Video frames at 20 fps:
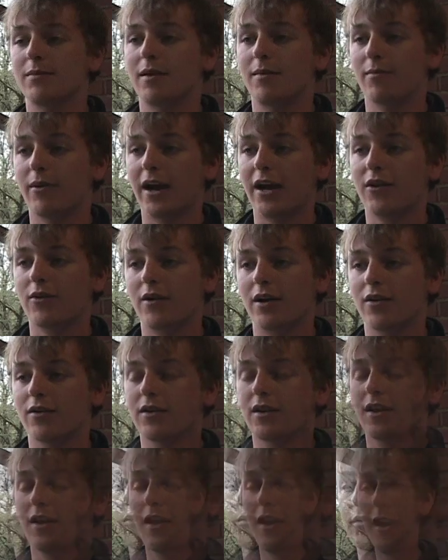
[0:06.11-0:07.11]
My
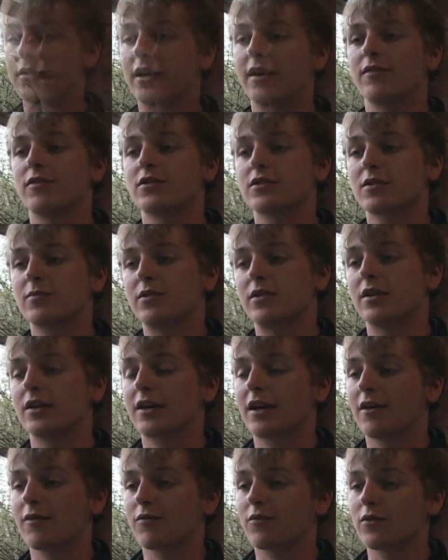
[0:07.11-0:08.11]
background from a diverse community in
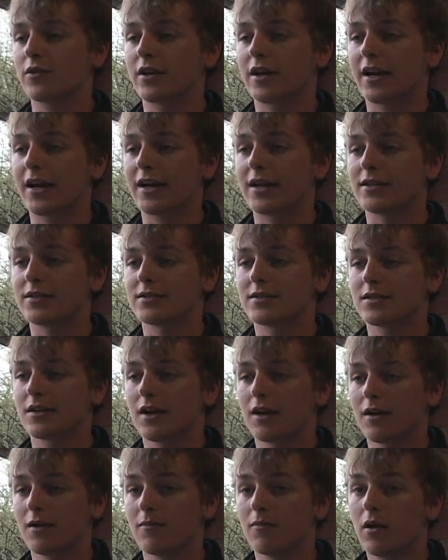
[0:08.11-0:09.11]
California has
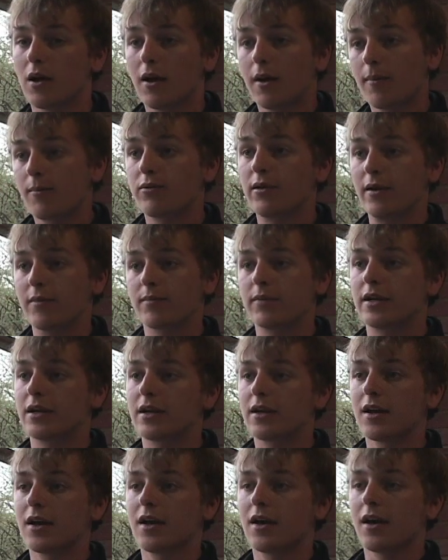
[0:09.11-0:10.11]
prepped
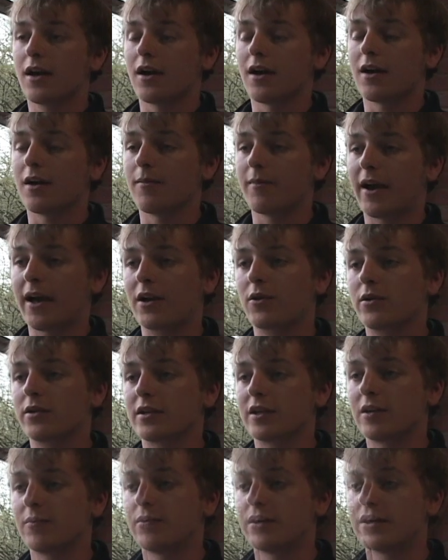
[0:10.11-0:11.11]
me
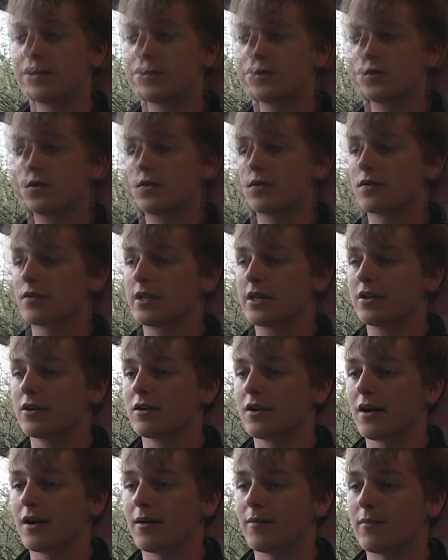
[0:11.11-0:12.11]
adequately to be a student
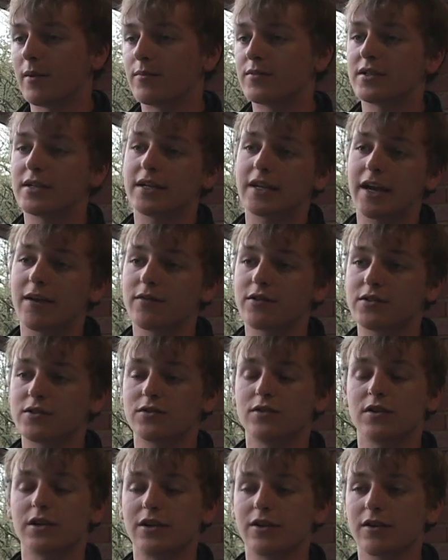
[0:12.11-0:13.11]
leader representing every
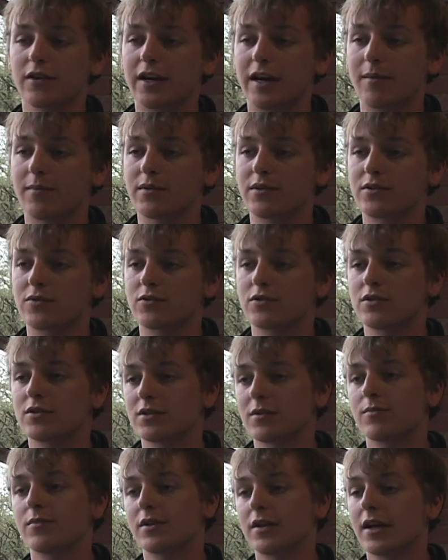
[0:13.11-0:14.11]
student here on campus, which is
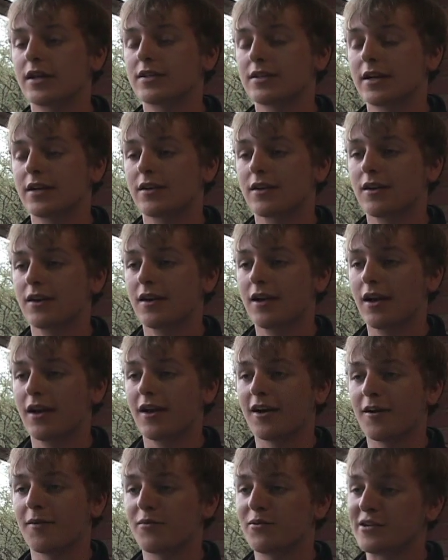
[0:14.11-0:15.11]
something I take
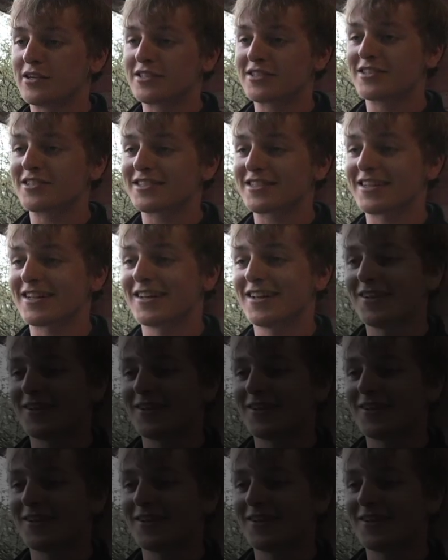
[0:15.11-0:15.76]
pretty seriously.